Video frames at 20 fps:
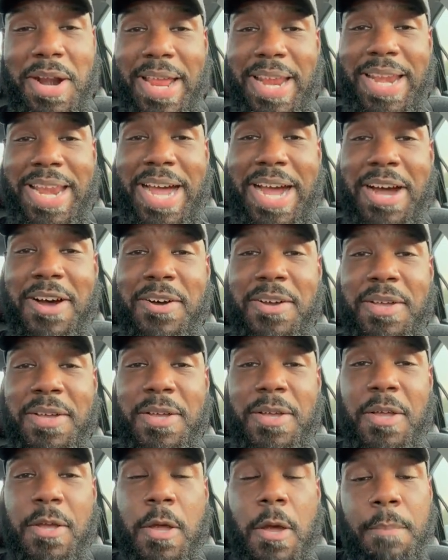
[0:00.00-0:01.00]
right now.
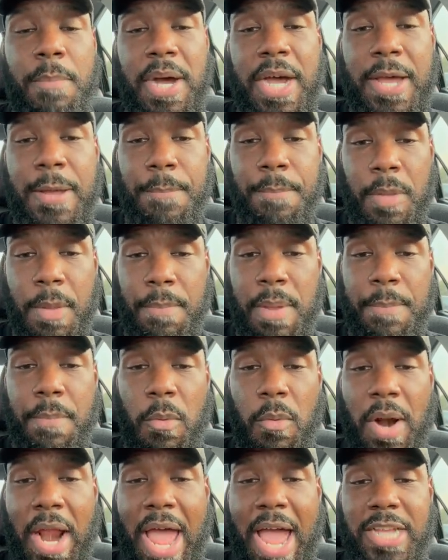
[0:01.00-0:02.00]
But people
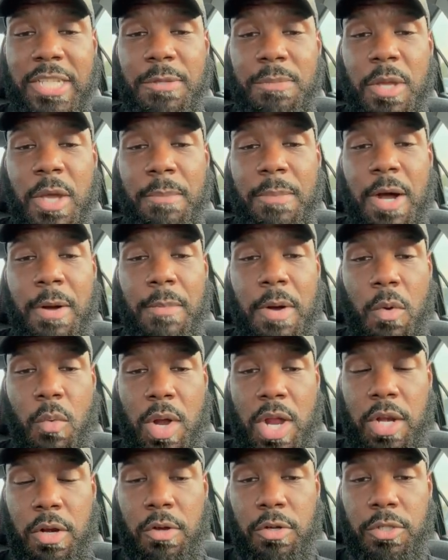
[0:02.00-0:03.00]
were asking me about my
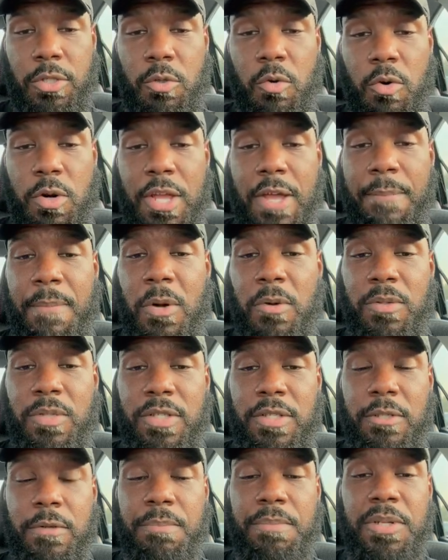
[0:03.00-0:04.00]
weight loss story. I posted some